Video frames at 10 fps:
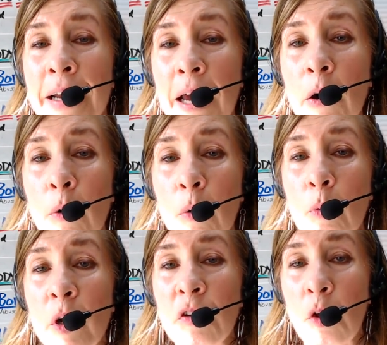out
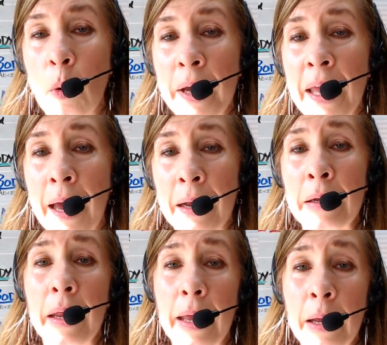what's going
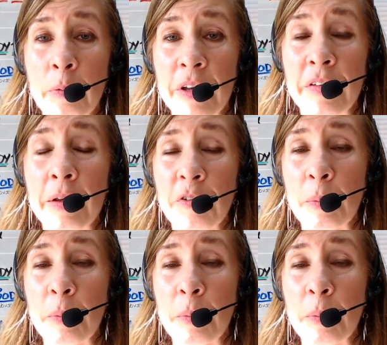on and receive some